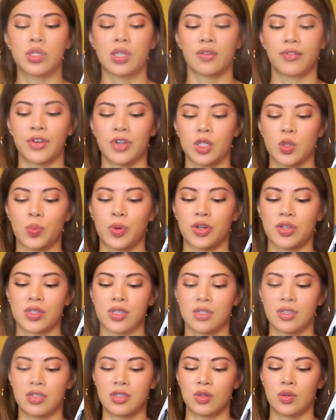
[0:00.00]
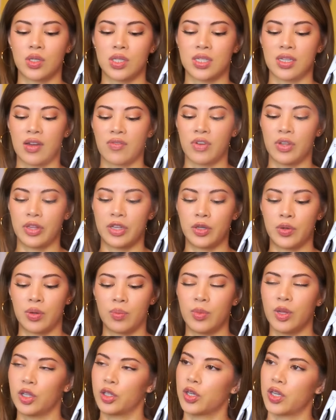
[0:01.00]
was the first person to discover that you
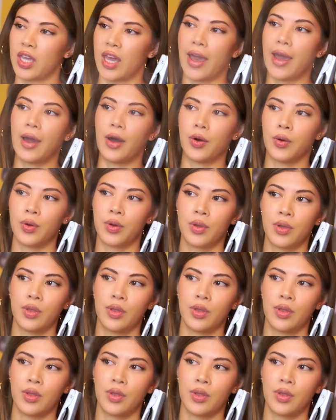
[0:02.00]
can milk a cow?